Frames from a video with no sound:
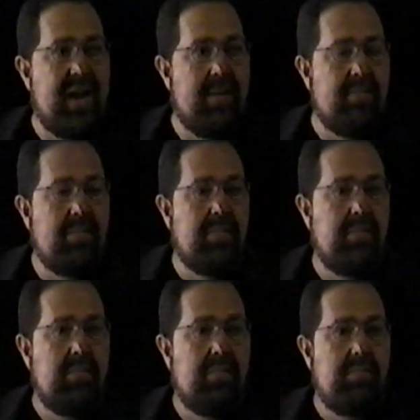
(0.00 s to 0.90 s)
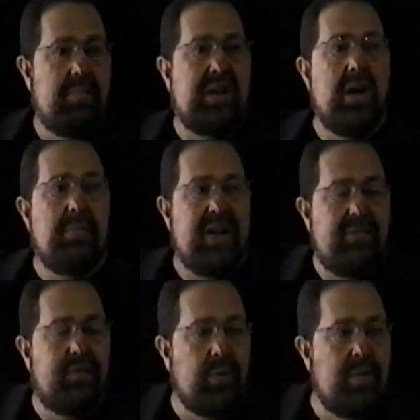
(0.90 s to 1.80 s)
them become an
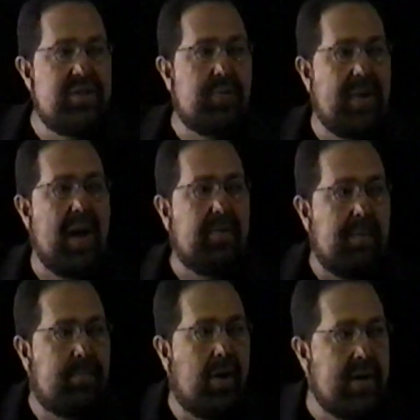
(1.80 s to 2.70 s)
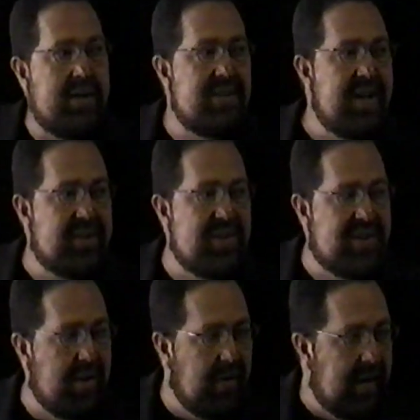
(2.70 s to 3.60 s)
influence without the parties
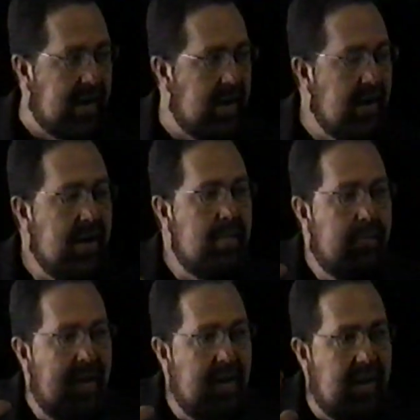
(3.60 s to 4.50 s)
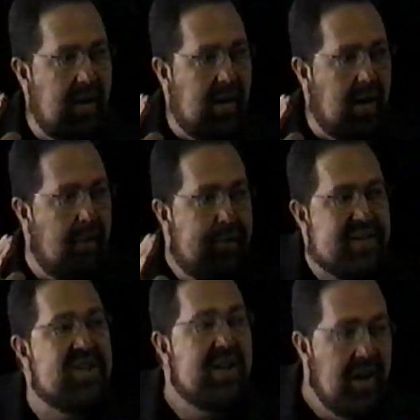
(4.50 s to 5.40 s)
necessarily
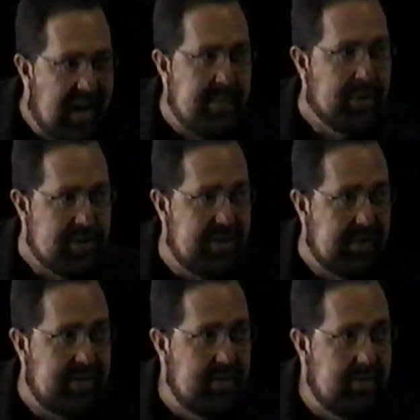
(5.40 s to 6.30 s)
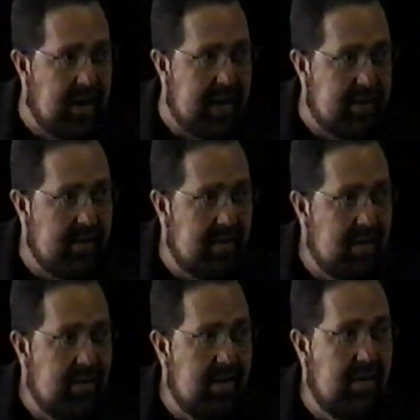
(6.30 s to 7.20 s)
affixing a label to it, right?
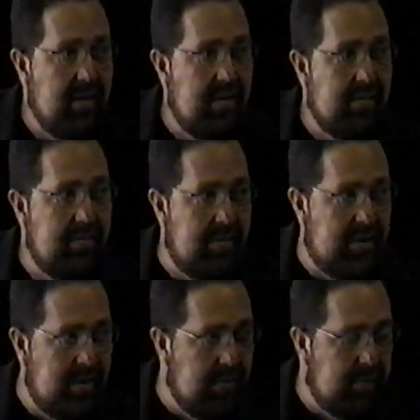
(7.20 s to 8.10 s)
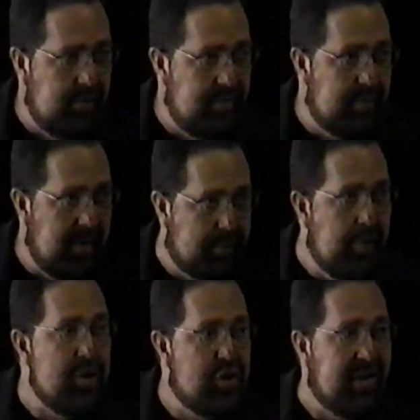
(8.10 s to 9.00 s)
You
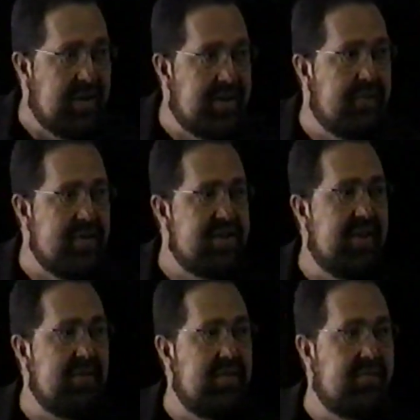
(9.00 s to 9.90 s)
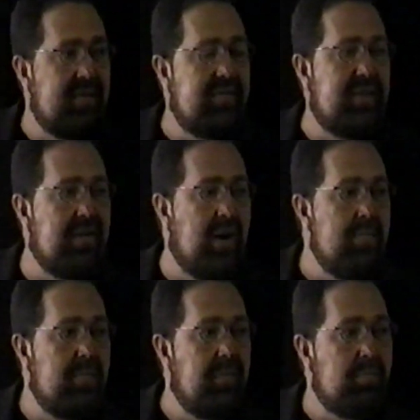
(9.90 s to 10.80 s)
appreciate the difference. There
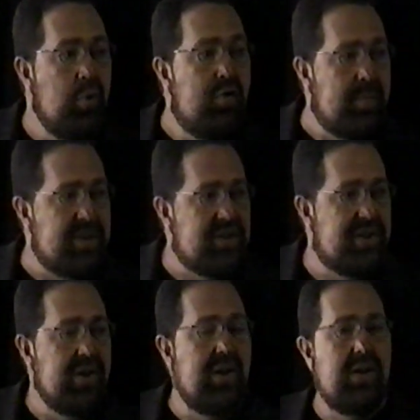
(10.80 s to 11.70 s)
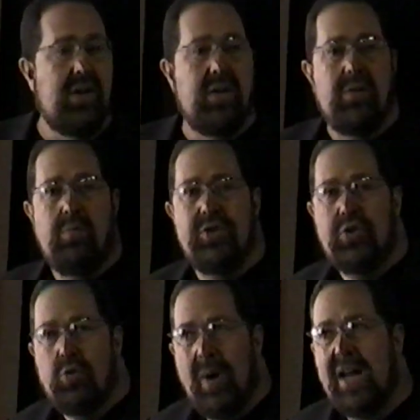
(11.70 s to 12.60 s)
are movements
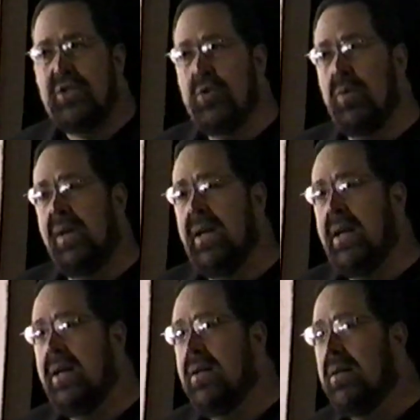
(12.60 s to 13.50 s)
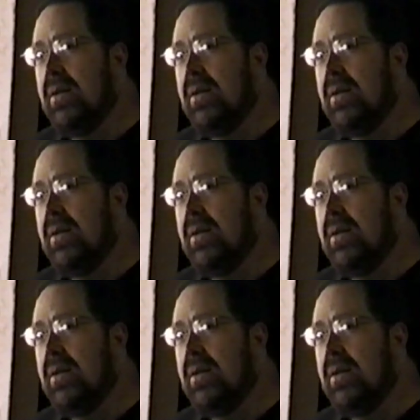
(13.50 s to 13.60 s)
which gradually